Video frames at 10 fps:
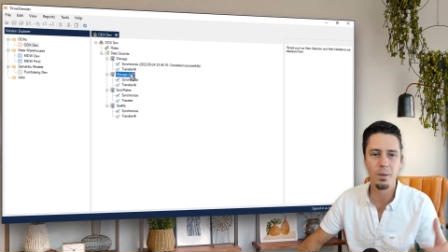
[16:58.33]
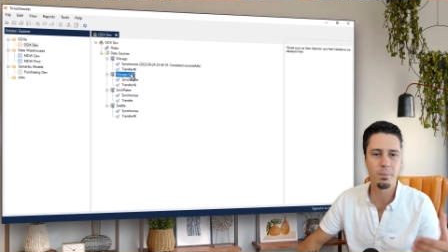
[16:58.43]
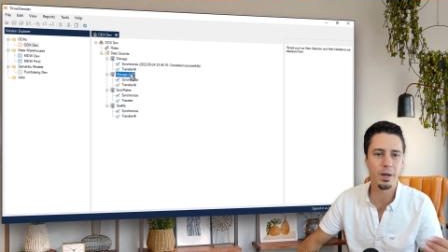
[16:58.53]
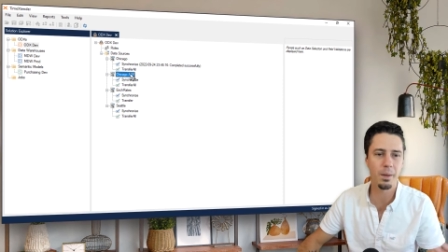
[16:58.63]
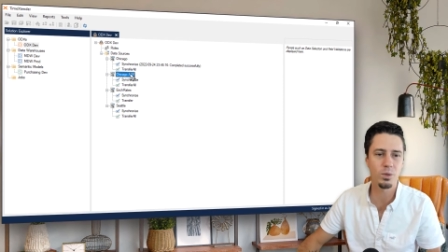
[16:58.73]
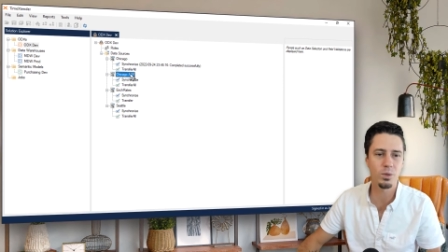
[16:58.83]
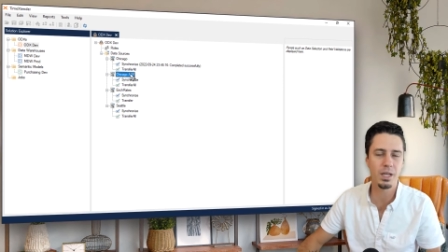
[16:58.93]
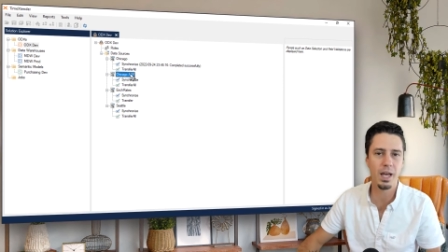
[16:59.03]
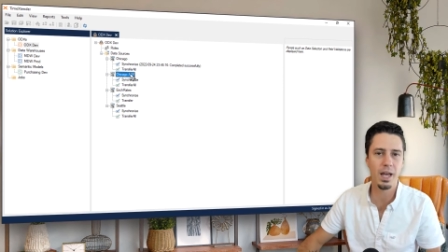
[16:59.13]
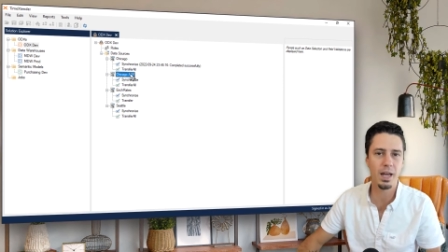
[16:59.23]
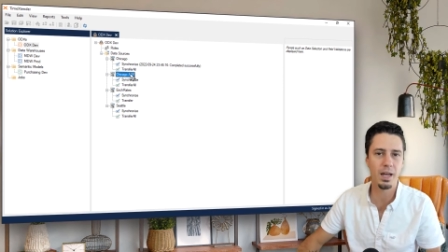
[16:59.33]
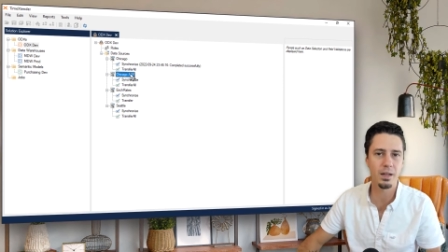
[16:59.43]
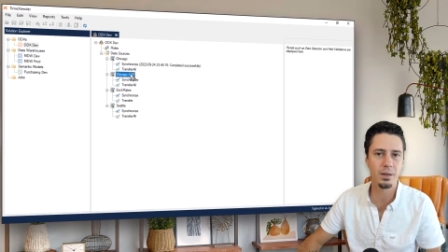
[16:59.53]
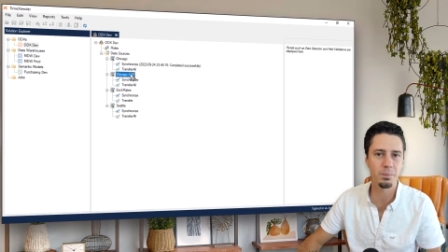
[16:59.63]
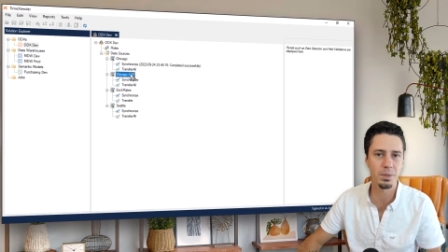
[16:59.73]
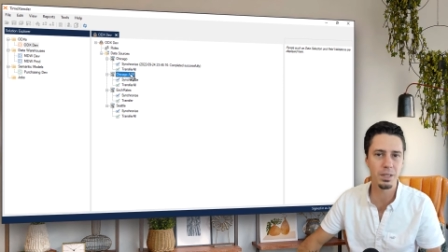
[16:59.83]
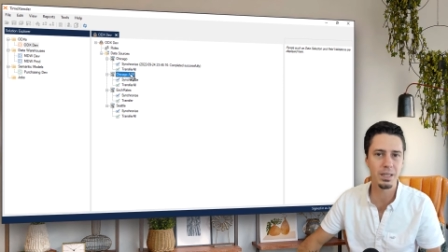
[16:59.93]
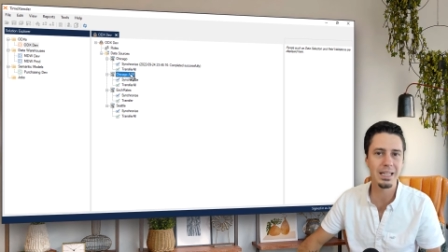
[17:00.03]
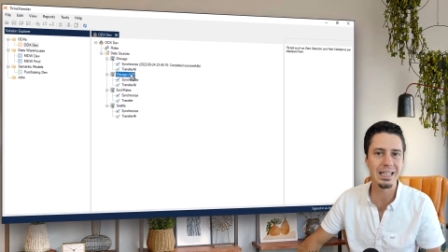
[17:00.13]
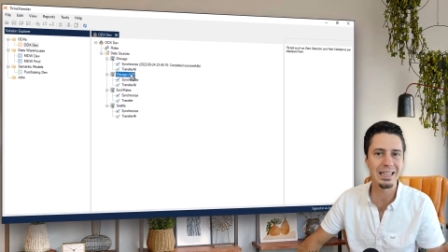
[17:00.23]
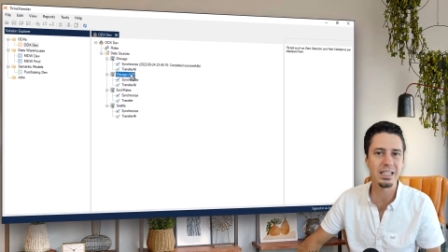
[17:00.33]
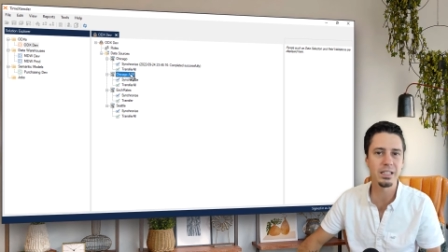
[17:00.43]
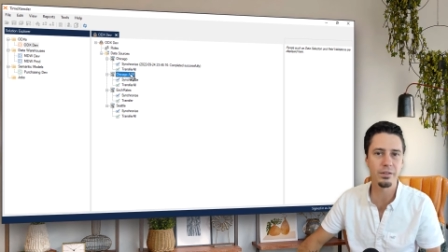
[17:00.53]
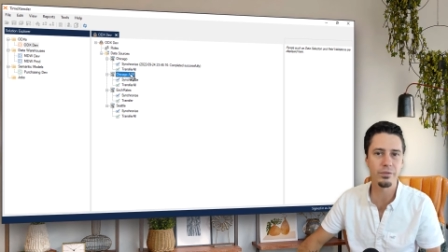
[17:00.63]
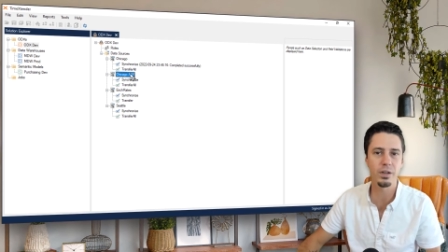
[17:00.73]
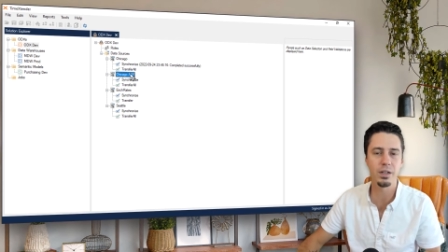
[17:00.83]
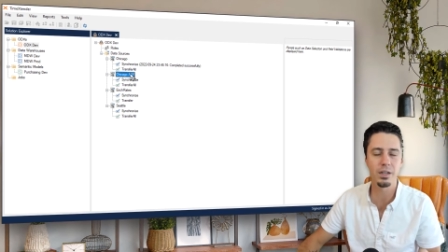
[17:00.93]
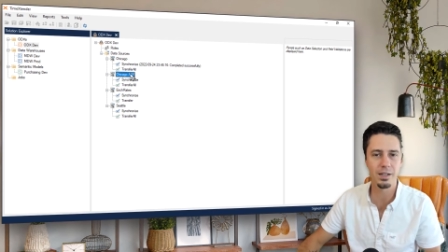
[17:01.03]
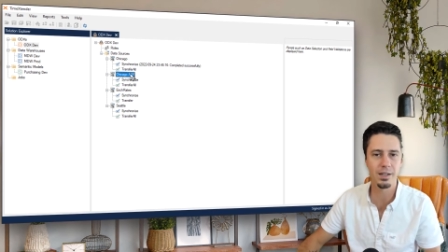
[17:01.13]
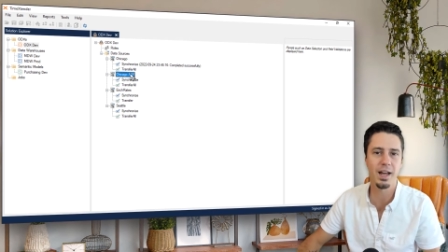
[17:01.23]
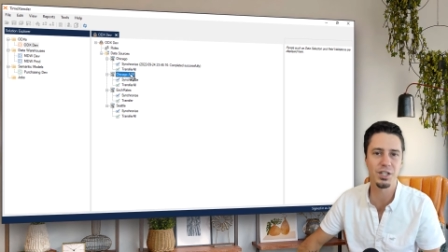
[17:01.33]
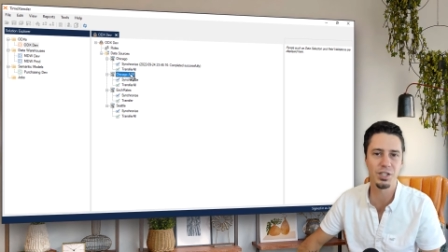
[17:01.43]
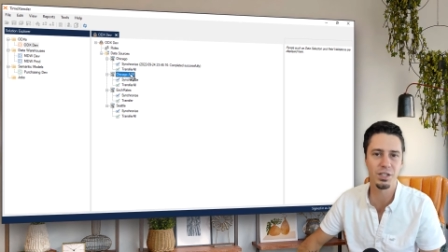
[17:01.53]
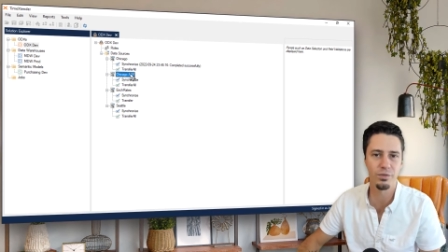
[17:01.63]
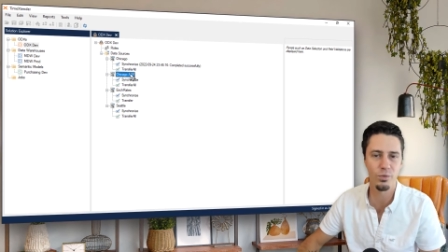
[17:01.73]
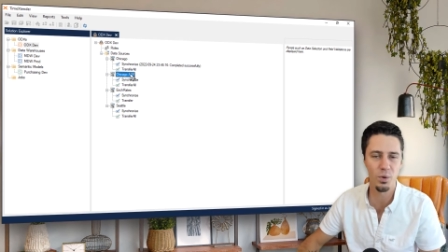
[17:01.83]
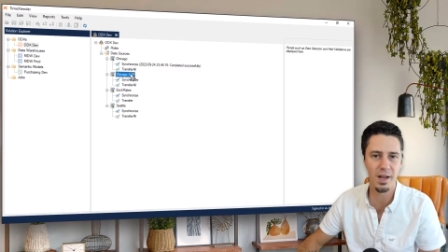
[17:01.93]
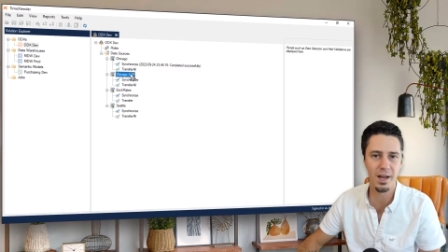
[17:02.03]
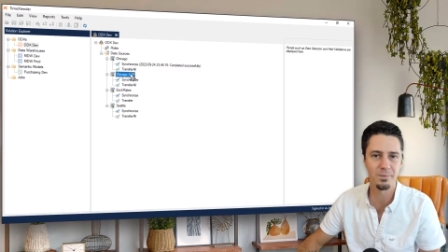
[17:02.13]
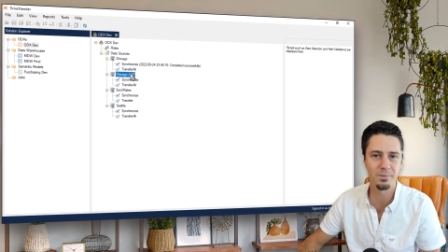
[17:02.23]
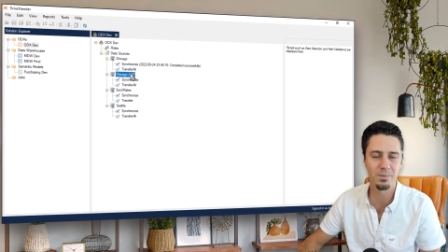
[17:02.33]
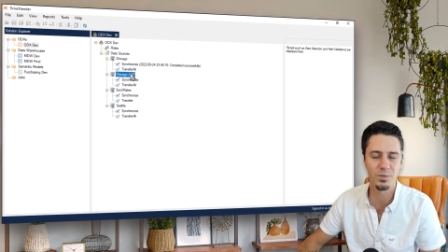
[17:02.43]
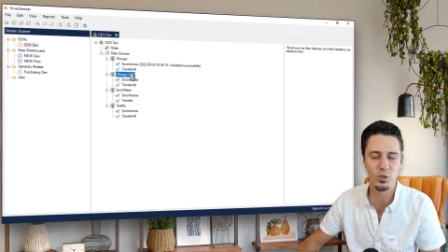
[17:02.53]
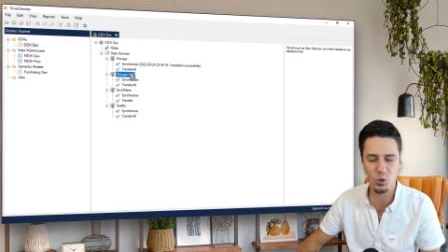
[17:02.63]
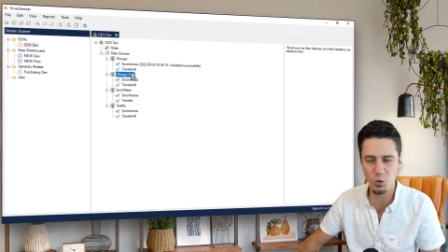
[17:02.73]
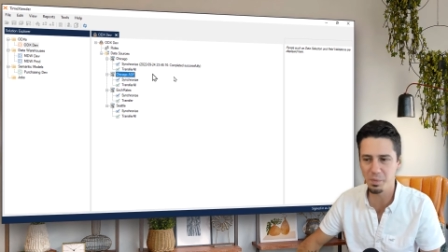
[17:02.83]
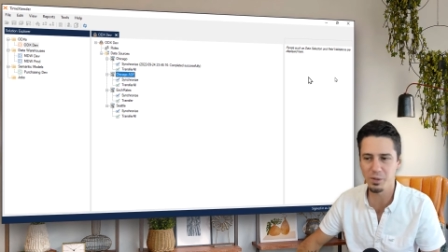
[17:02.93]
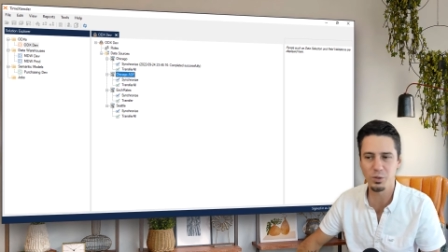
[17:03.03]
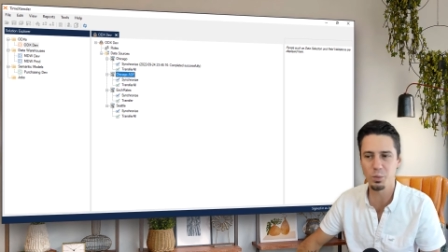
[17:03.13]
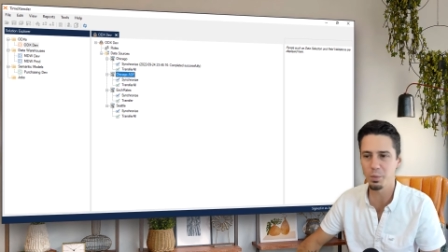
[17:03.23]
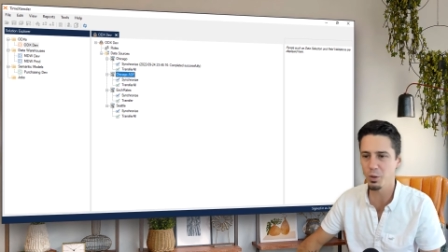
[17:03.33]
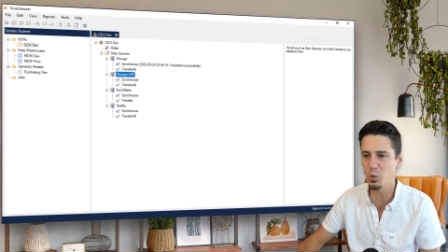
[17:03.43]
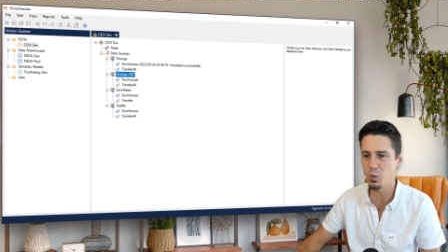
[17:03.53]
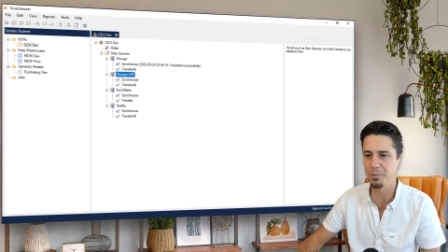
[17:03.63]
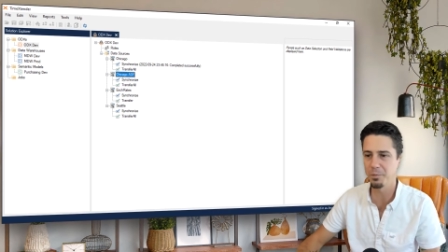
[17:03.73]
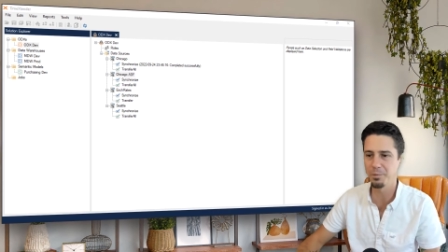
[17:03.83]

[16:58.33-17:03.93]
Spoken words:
but I'm using a completely different connection for that. Super, super cool.